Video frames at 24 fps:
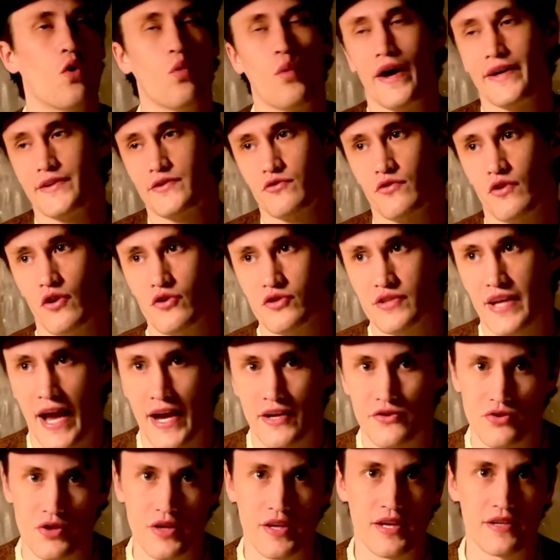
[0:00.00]
Westeros
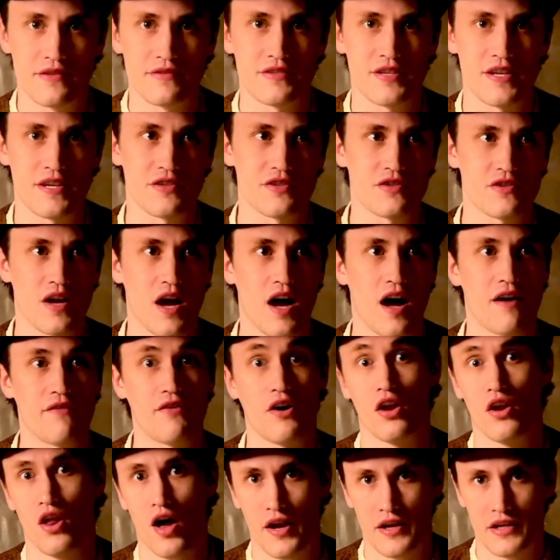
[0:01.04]
actually consists of
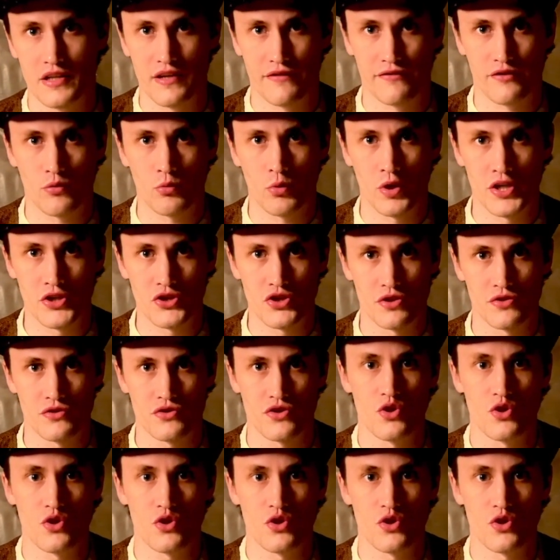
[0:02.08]
a lot of different regions.